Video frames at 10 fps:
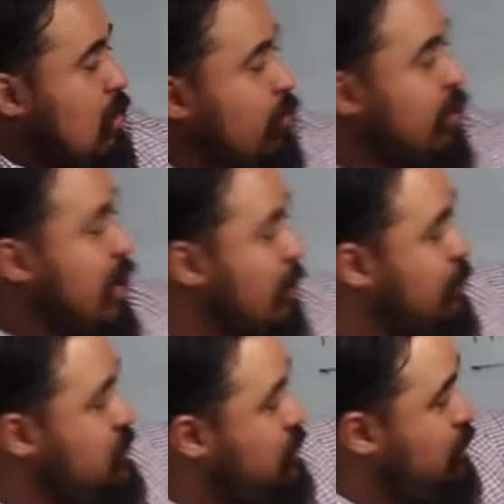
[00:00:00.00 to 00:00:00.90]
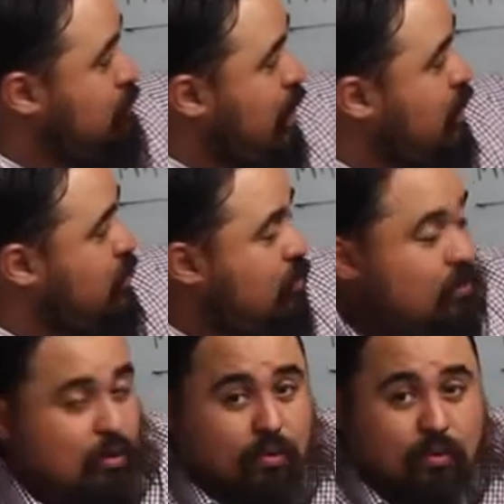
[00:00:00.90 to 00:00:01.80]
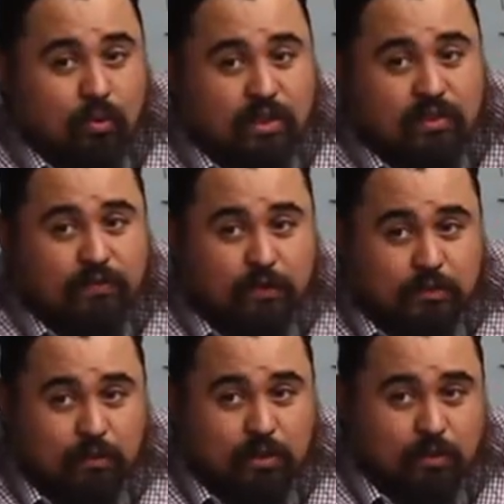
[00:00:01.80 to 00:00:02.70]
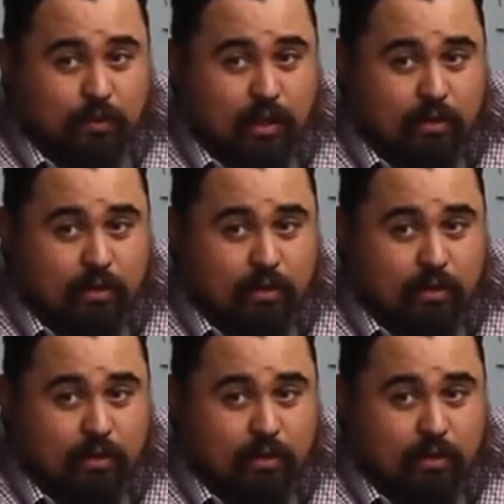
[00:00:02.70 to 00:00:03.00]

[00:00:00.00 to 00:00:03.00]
What happens in Matthew? Who's the first person we